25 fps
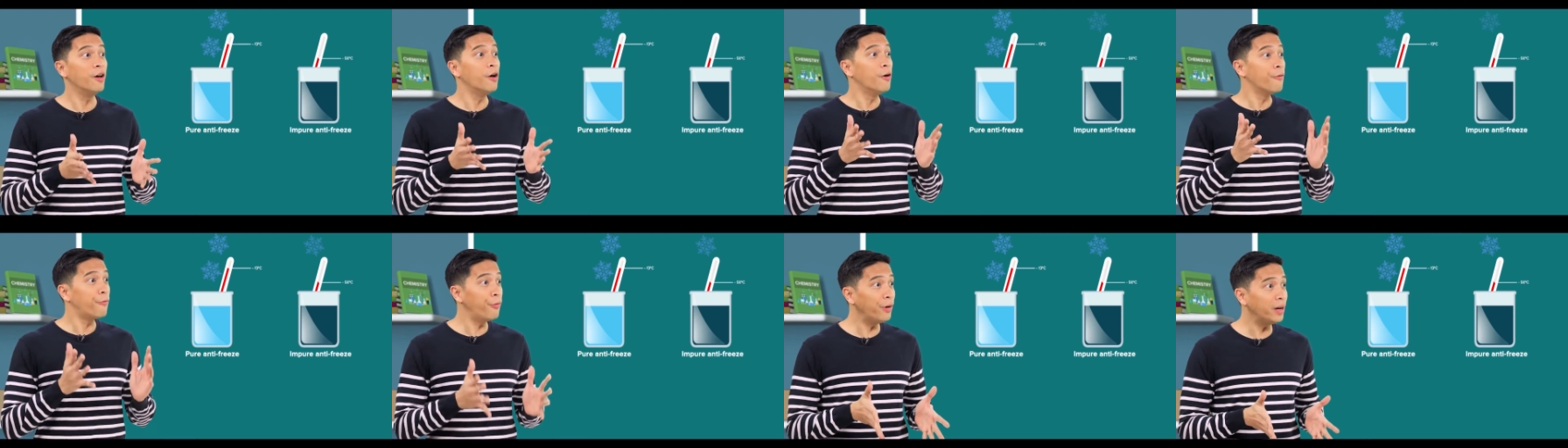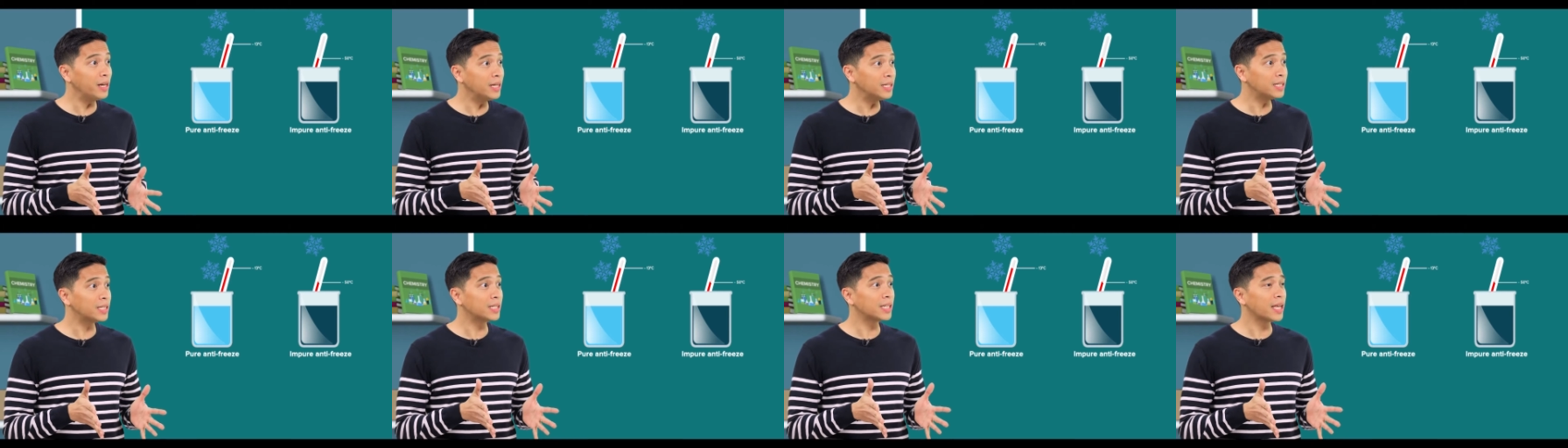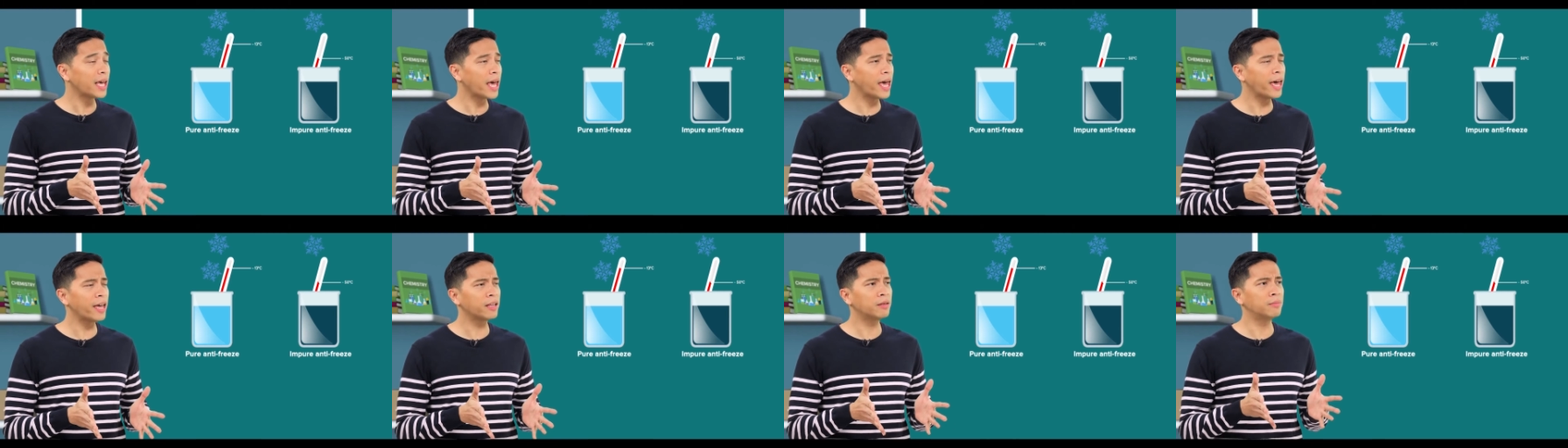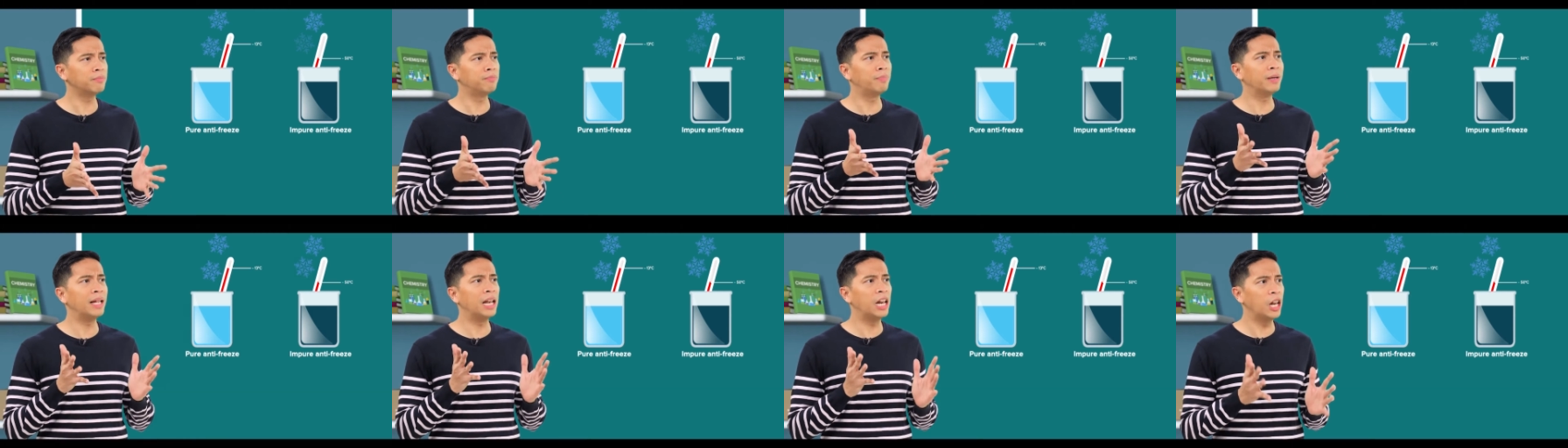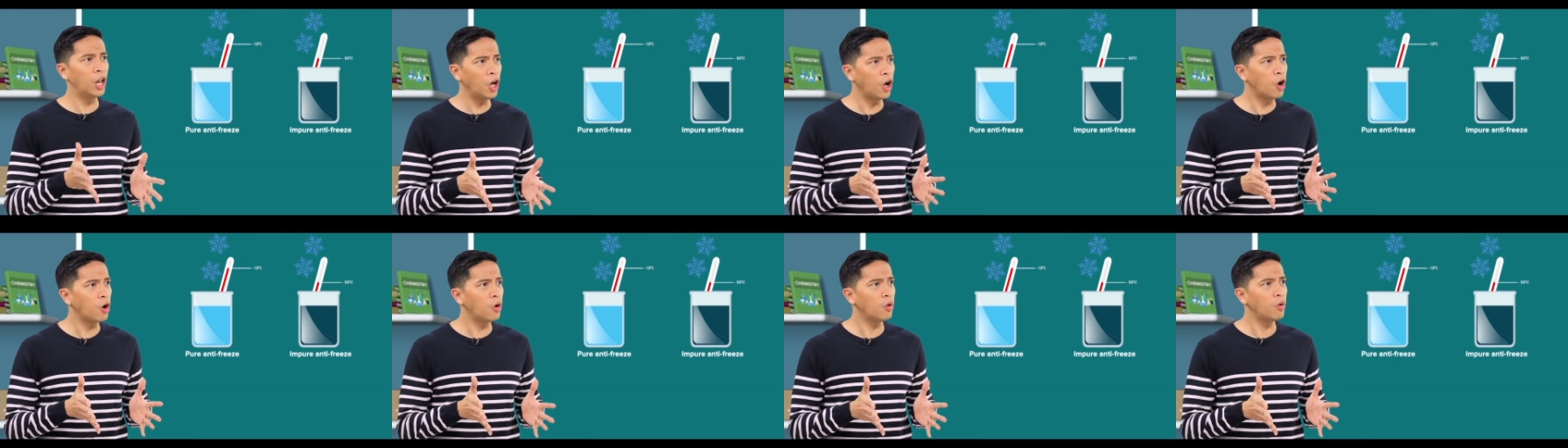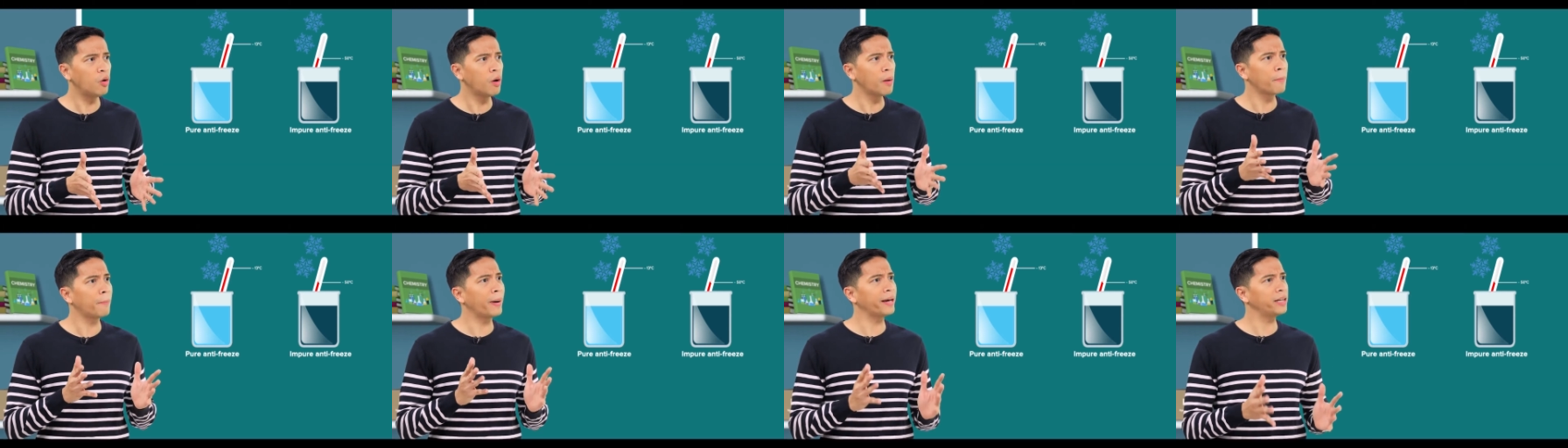freeze at
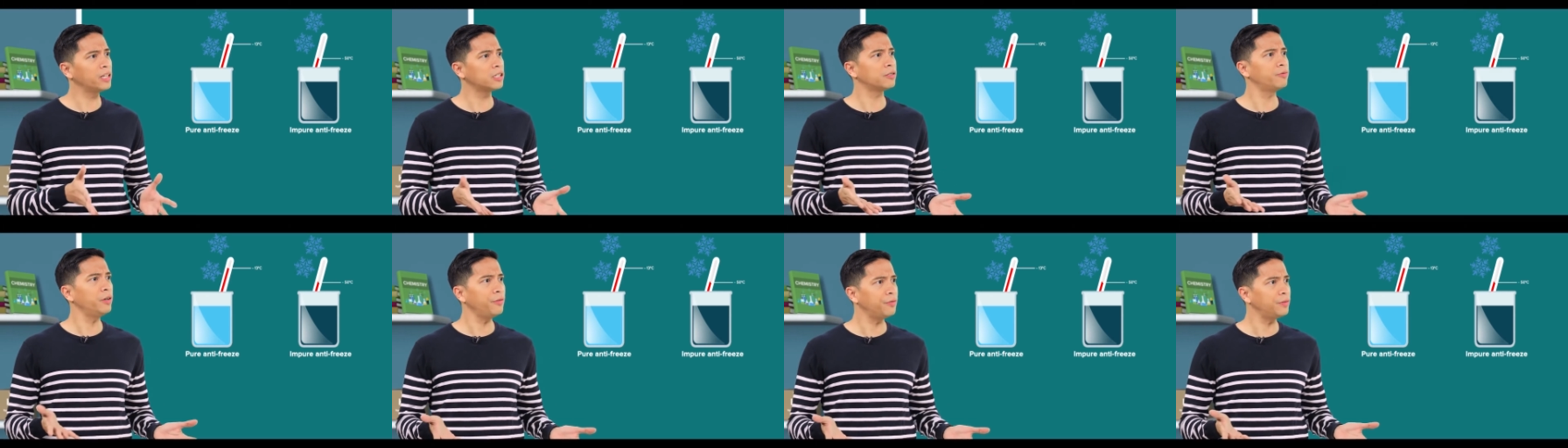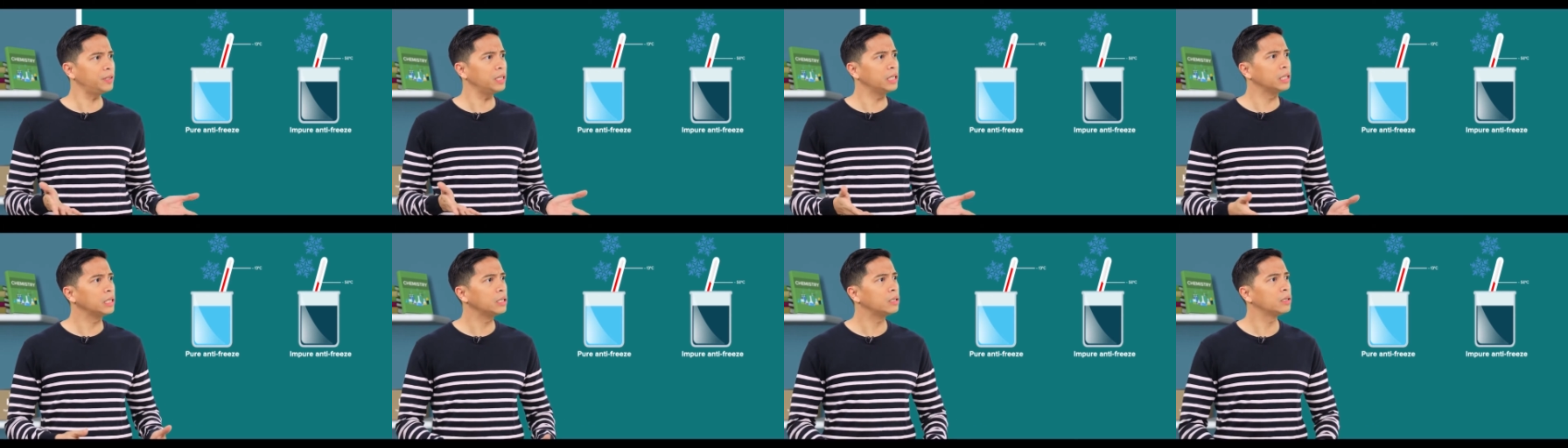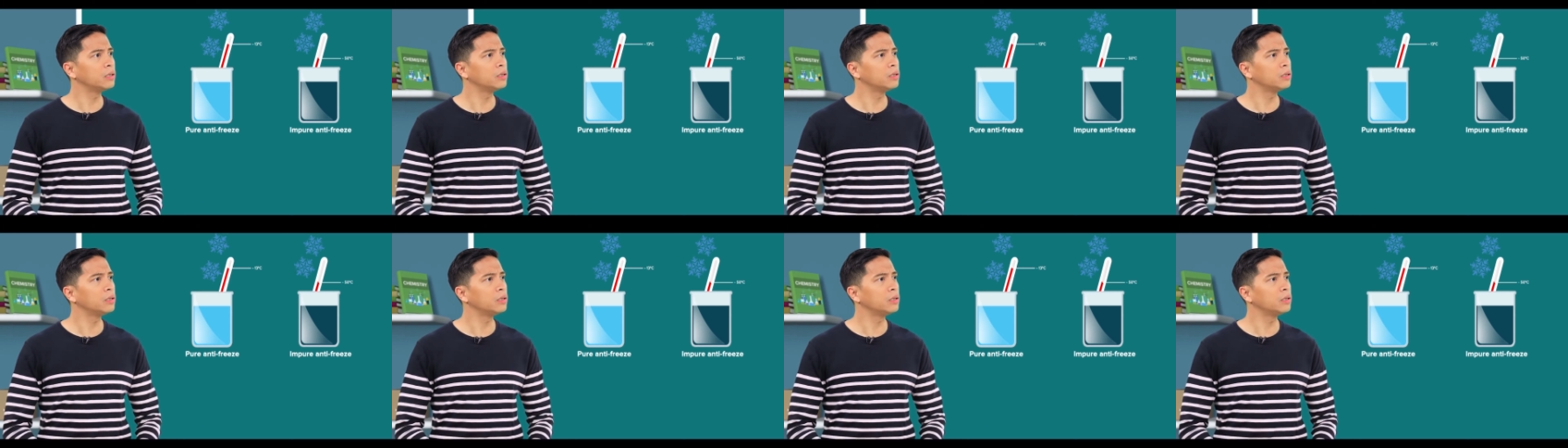below minus 50?